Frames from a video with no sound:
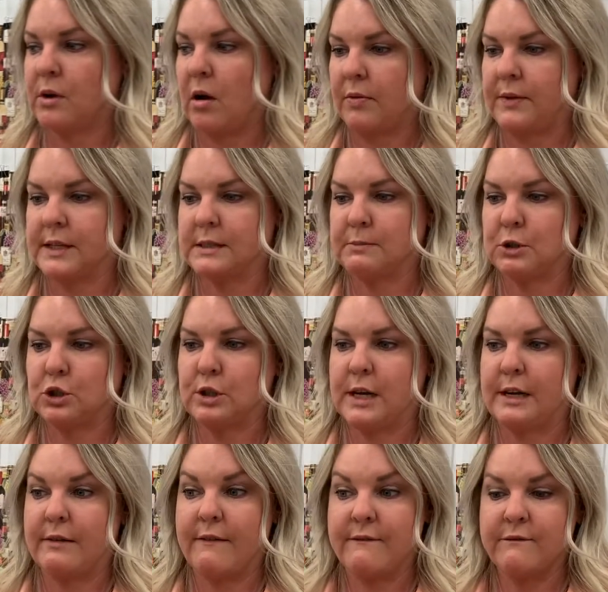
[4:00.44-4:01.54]
on this
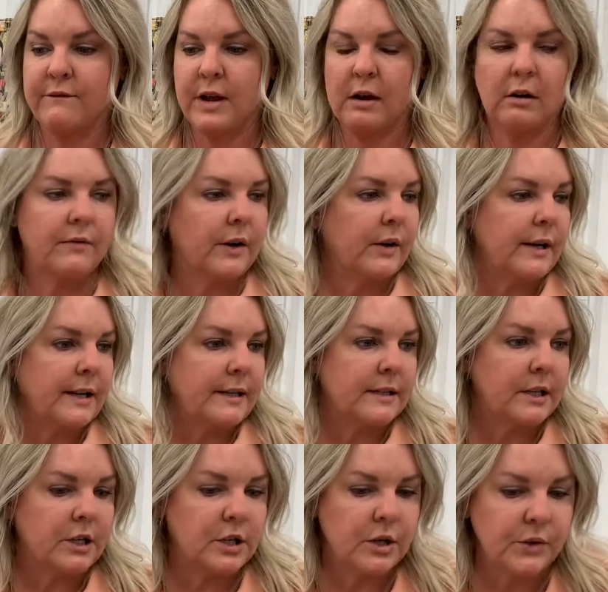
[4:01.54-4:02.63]
machine. Very, very easy
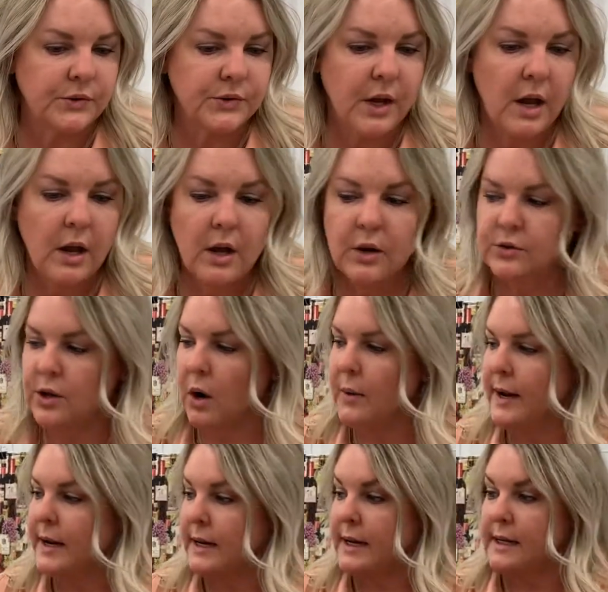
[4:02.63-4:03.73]
to use. So
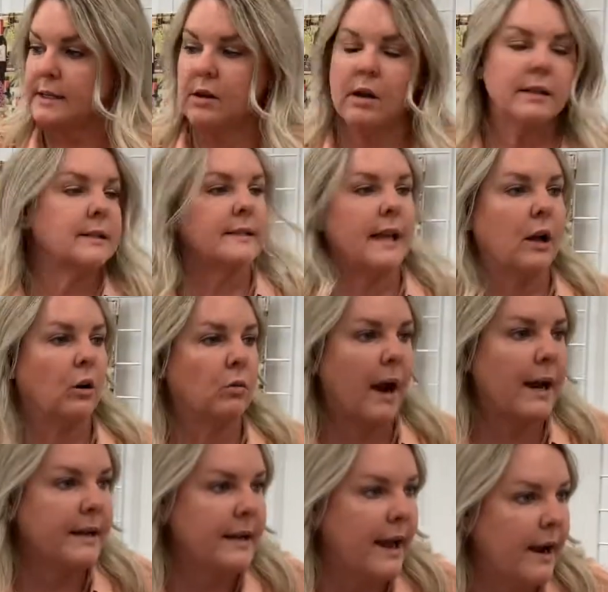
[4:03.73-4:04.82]
it is on sale
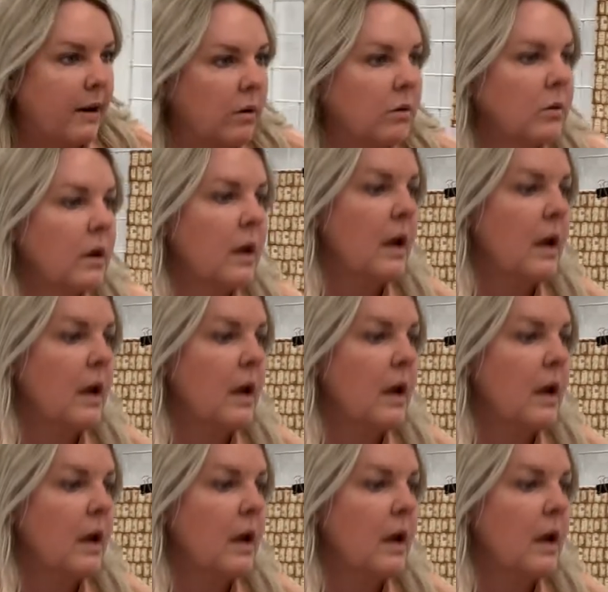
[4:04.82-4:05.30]
right now.